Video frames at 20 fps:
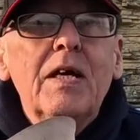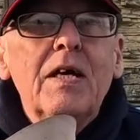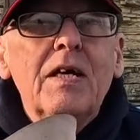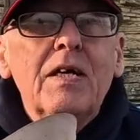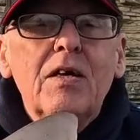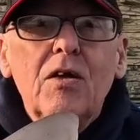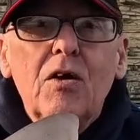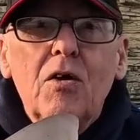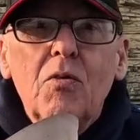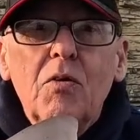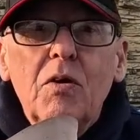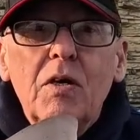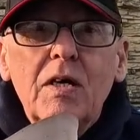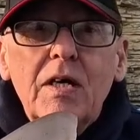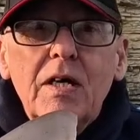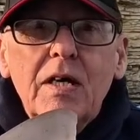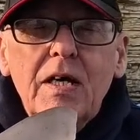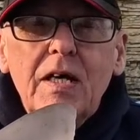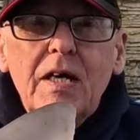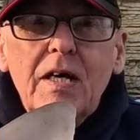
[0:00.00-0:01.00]
you know,
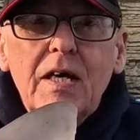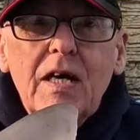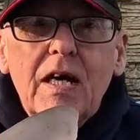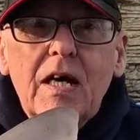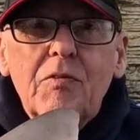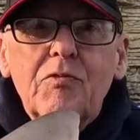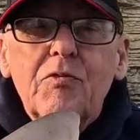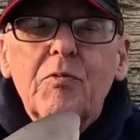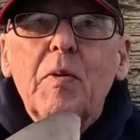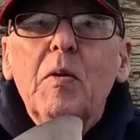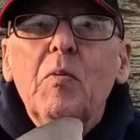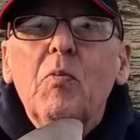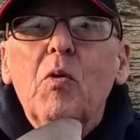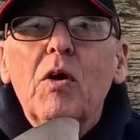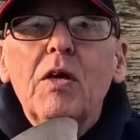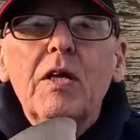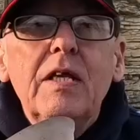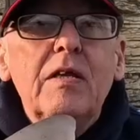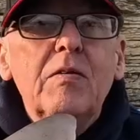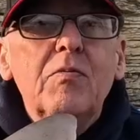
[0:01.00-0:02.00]
I was a bit
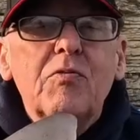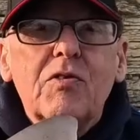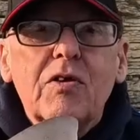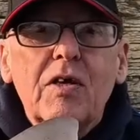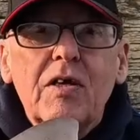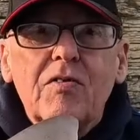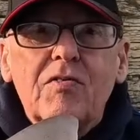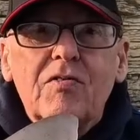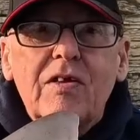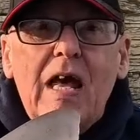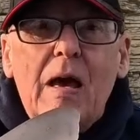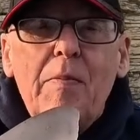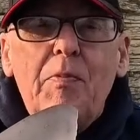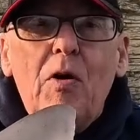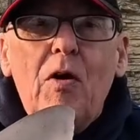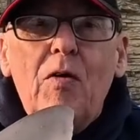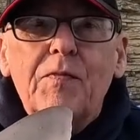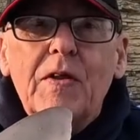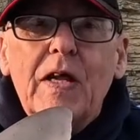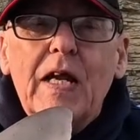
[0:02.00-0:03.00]
worried he was going to step
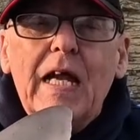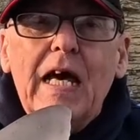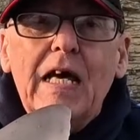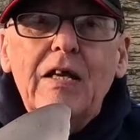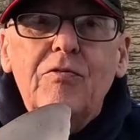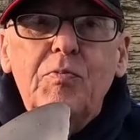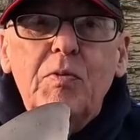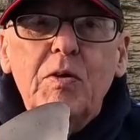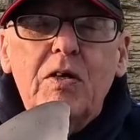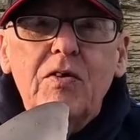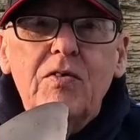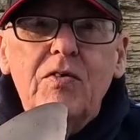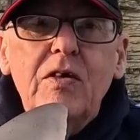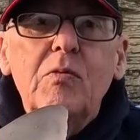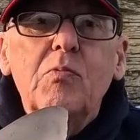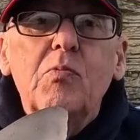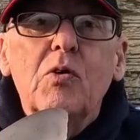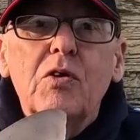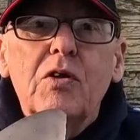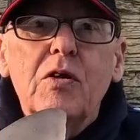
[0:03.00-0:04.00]
off the ledge because
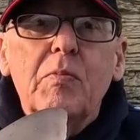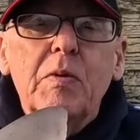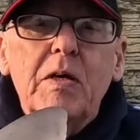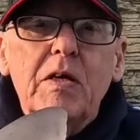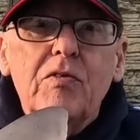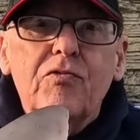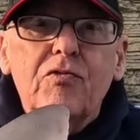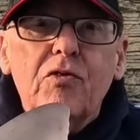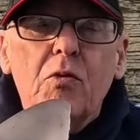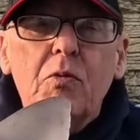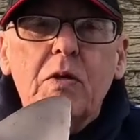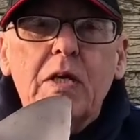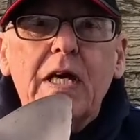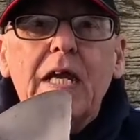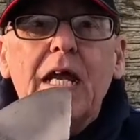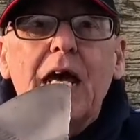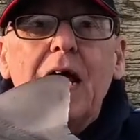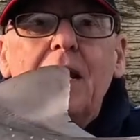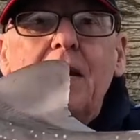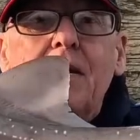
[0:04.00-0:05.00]
he would have been
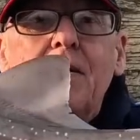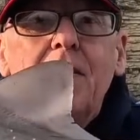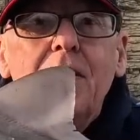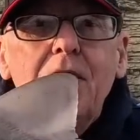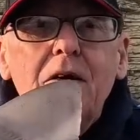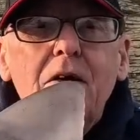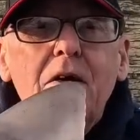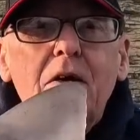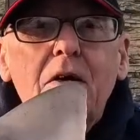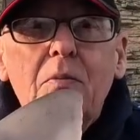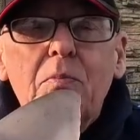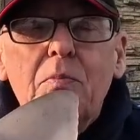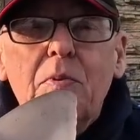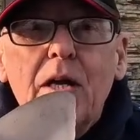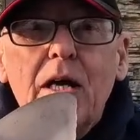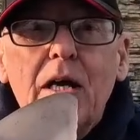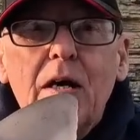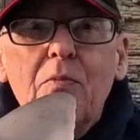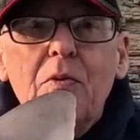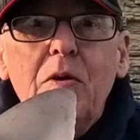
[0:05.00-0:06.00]
soaking then.
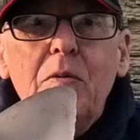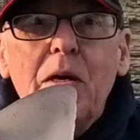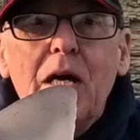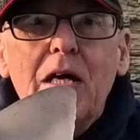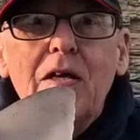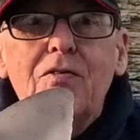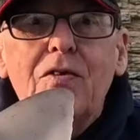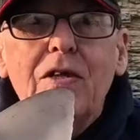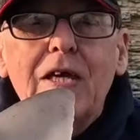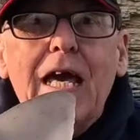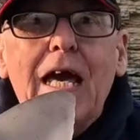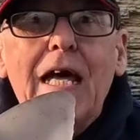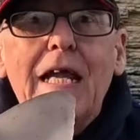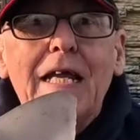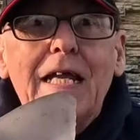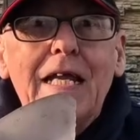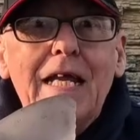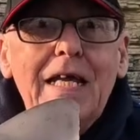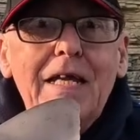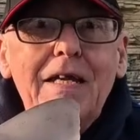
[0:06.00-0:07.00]
But we managed to get
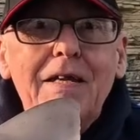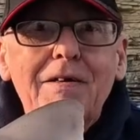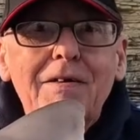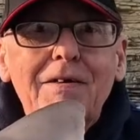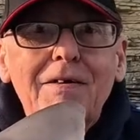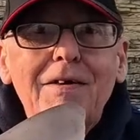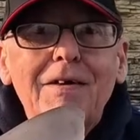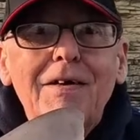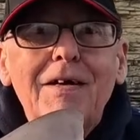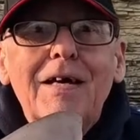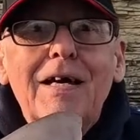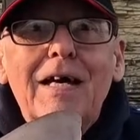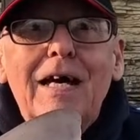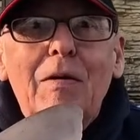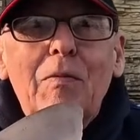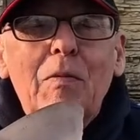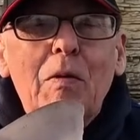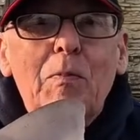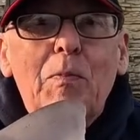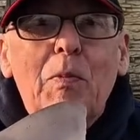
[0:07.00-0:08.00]
it in,
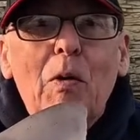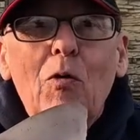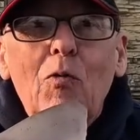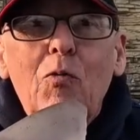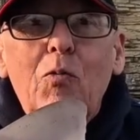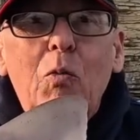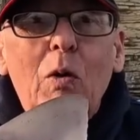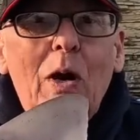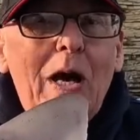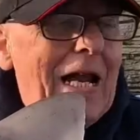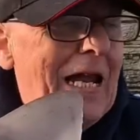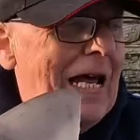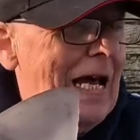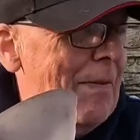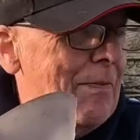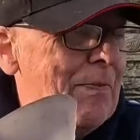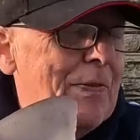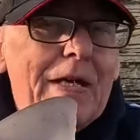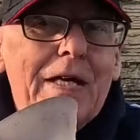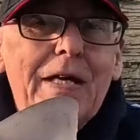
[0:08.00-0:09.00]
and we're both well
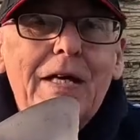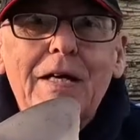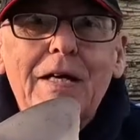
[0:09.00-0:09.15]
happy.